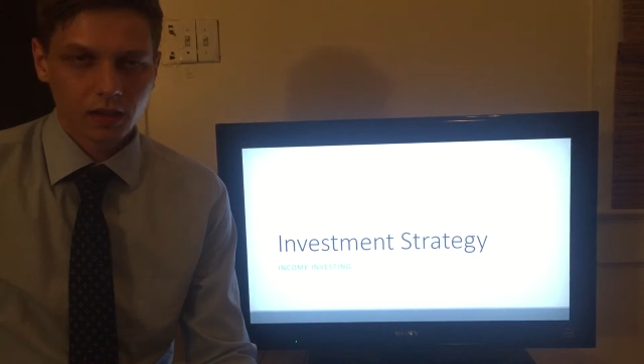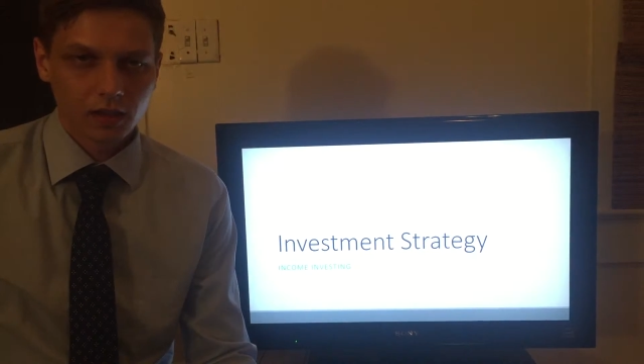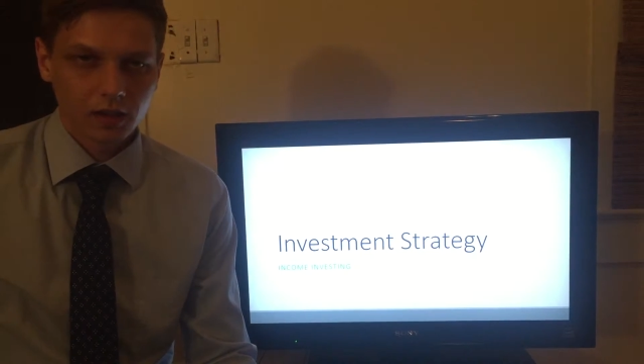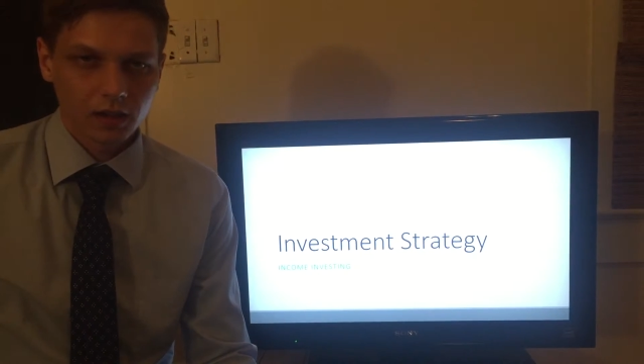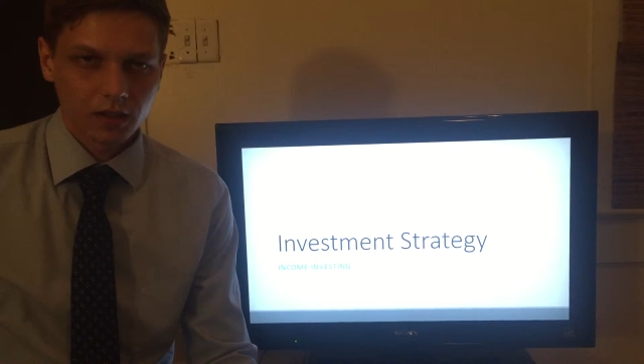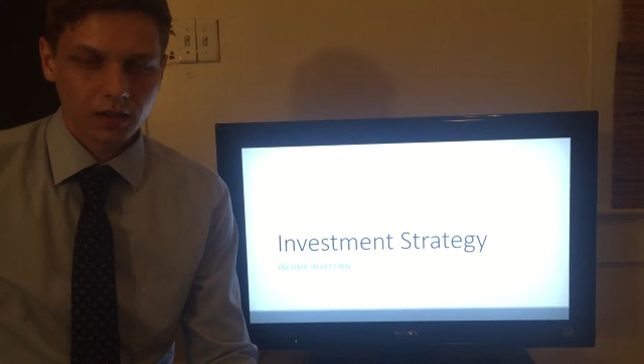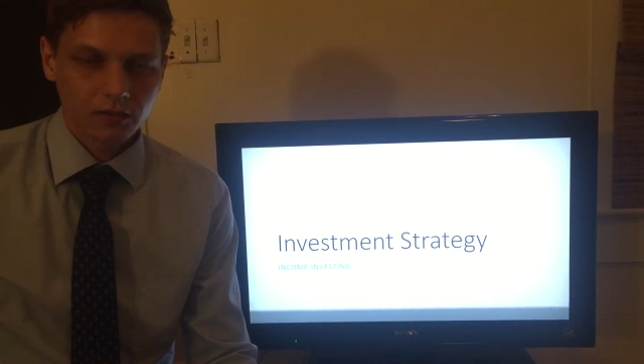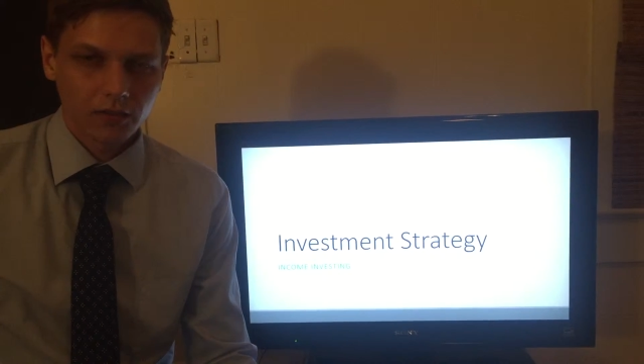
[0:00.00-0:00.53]

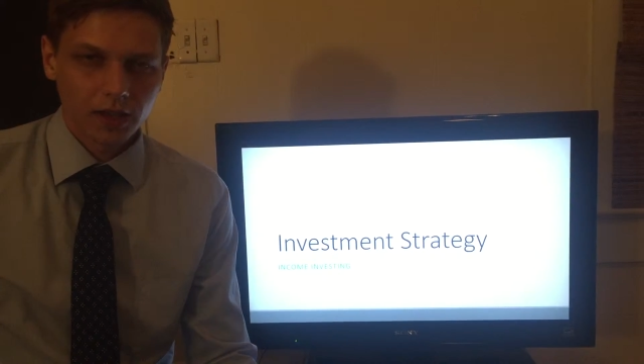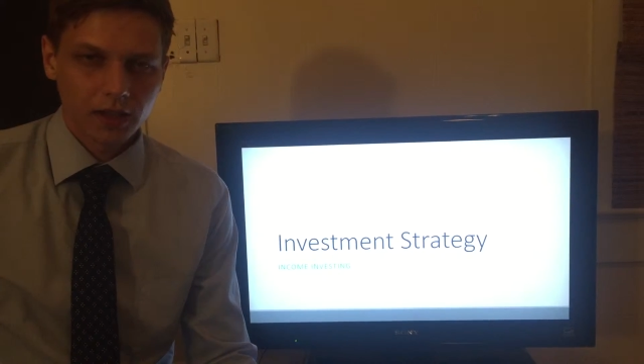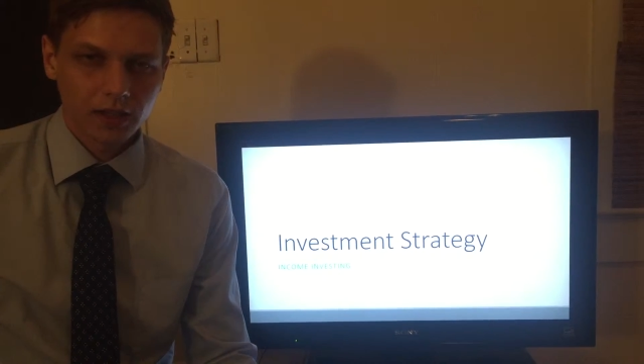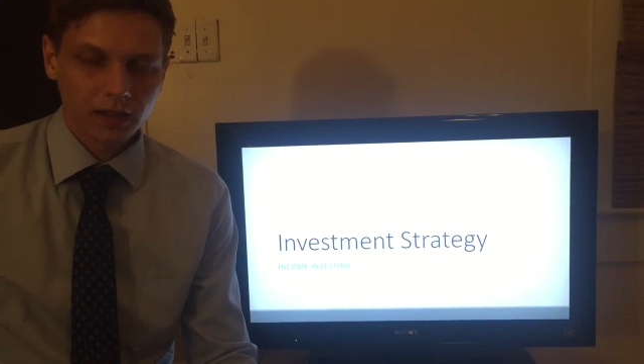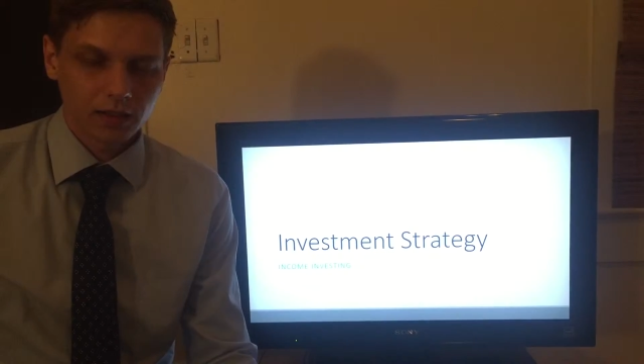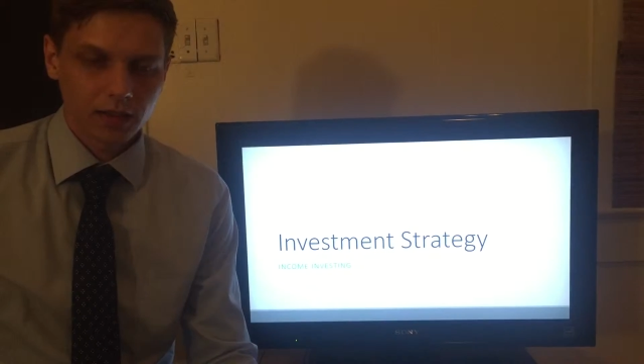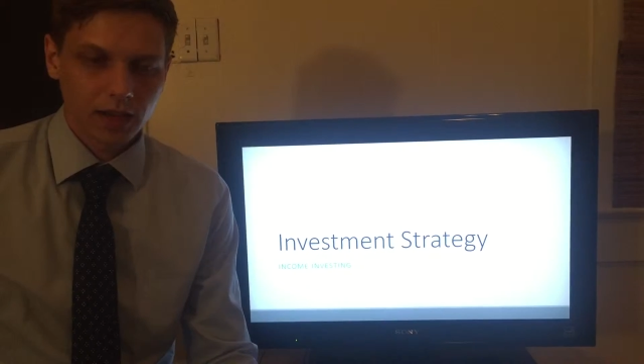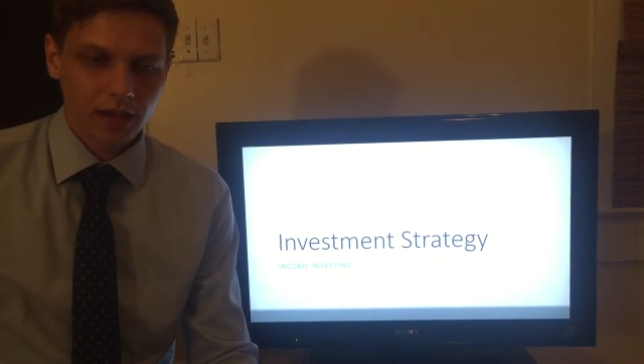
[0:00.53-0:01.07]

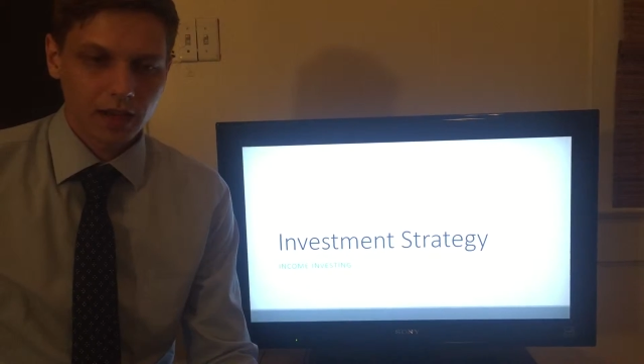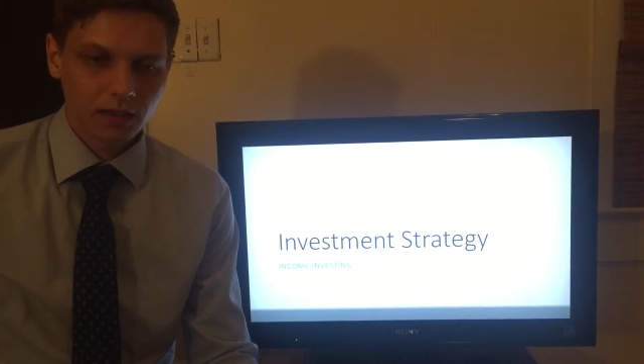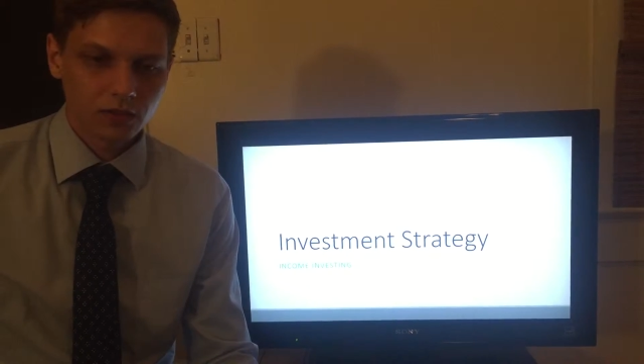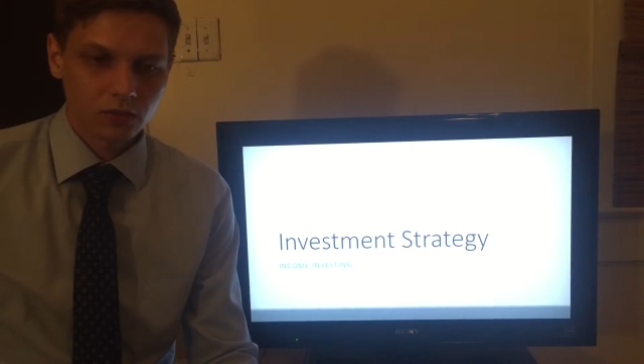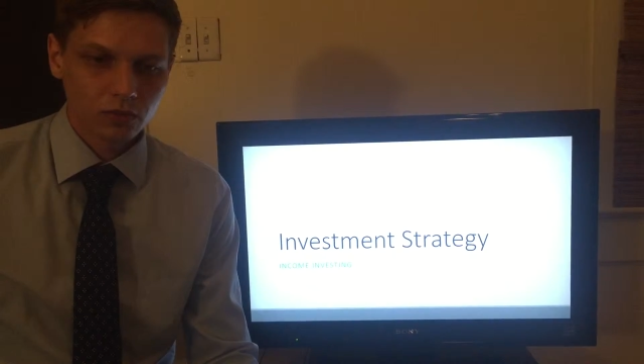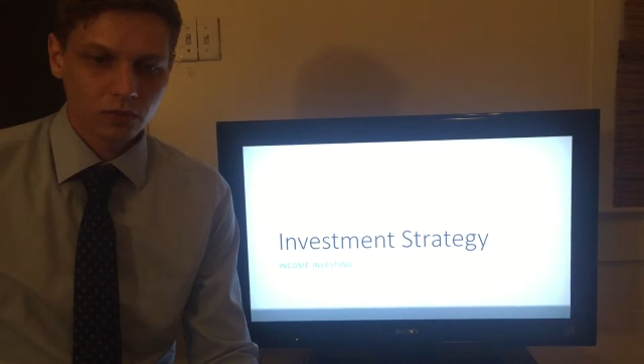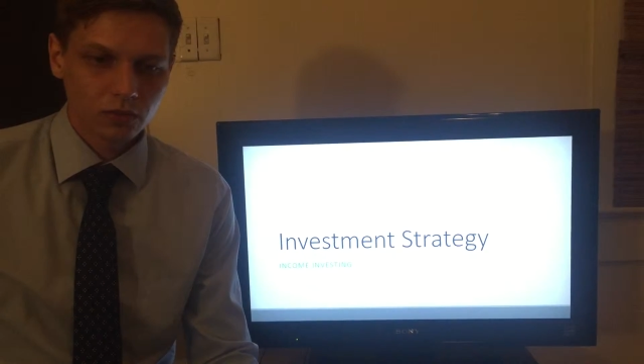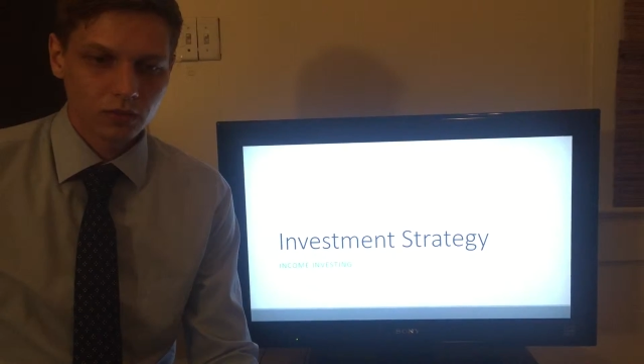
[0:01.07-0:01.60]
dividing the
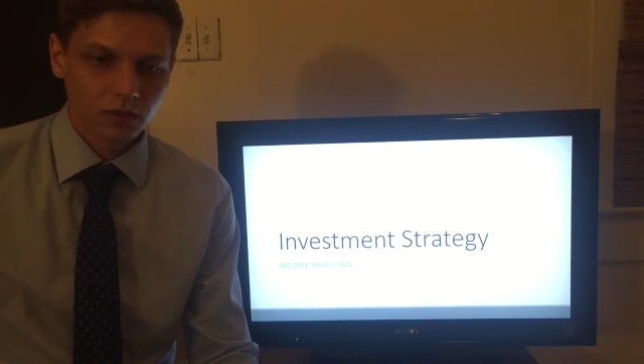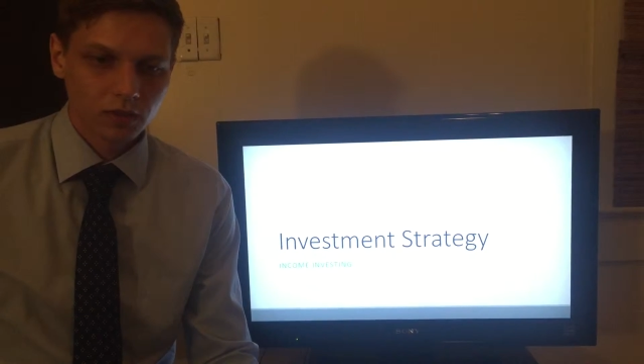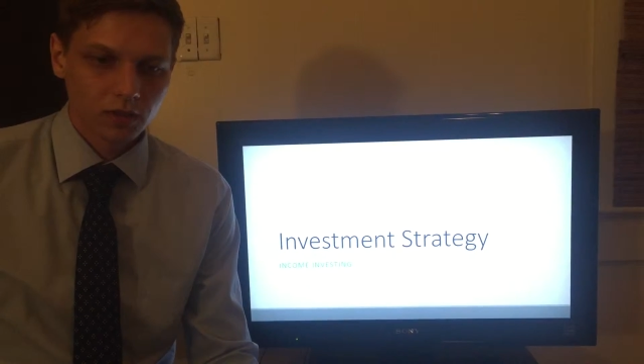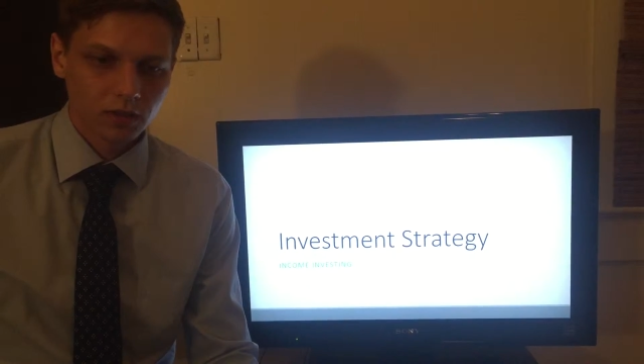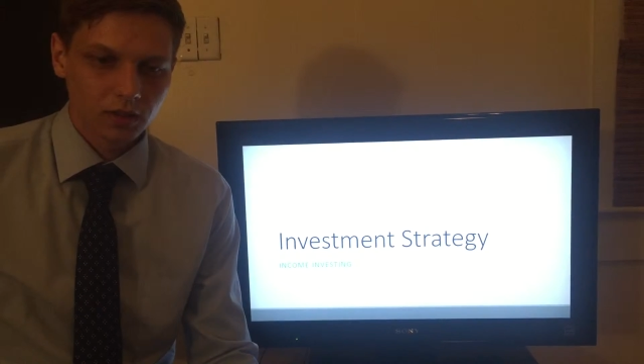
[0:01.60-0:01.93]
annual